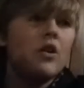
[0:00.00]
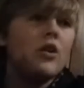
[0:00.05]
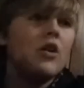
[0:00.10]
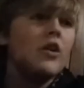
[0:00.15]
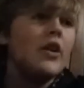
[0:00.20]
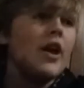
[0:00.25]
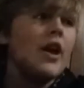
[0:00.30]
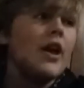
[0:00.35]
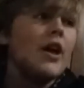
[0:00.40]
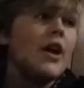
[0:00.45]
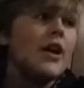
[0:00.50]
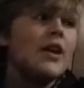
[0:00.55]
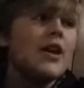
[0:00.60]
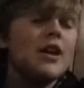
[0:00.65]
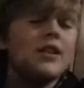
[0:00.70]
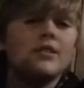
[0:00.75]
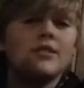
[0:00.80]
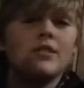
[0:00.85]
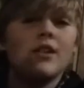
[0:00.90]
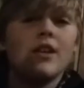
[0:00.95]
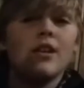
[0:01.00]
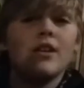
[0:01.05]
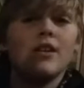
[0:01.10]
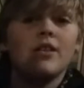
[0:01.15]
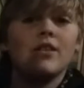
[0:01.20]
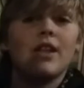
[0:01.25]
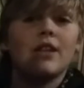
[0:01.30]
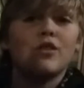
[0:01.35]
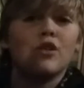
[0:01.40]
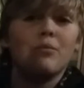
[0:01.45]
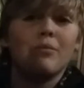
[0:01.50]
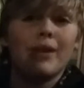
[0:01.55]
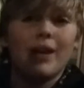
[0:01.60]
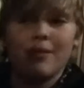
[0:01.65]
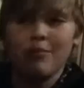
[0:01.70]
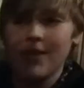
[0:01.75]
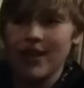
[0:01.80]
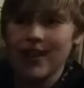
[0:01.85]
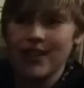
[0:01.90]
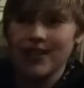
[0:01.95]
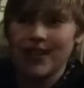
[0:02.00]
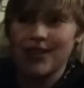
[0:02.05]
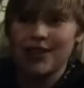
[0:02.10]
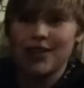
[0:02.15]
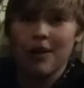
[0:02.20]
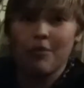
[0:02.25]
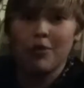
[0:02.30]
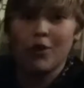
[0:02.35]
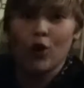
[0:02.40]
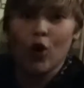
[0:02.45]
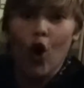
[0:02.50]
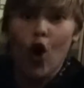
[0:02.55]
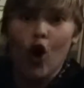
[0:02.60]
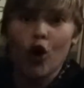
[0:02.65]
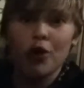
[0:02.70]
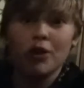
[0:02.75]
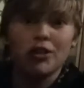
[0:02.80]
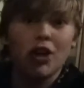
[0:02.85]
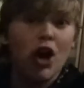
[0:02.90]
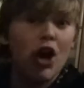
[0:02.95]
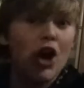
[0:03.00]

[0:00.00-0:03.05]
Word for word: okay, I can't say that they're bad because I shop there all the